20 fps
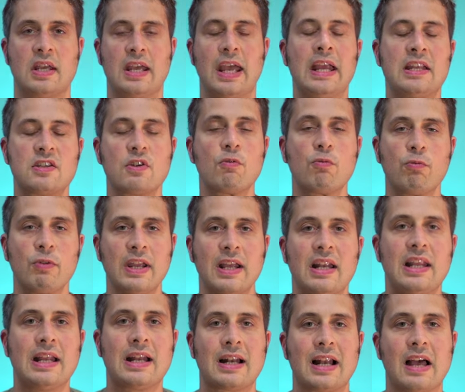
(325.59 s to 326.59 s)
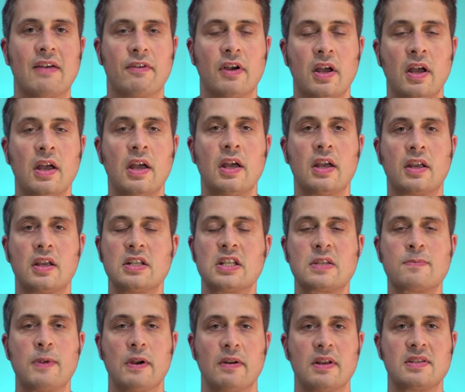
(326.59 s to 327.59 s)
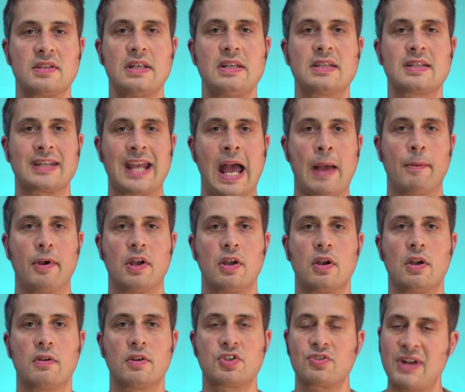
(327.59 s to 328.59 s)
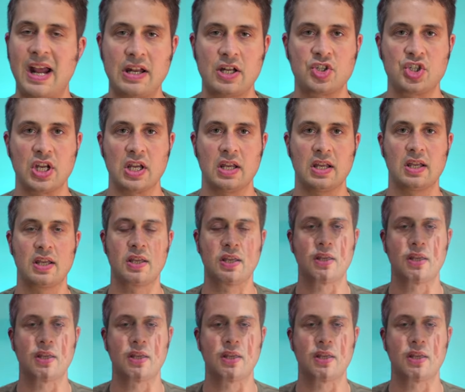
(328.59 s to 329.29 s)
It's a really clever conspiracy scammer strategy.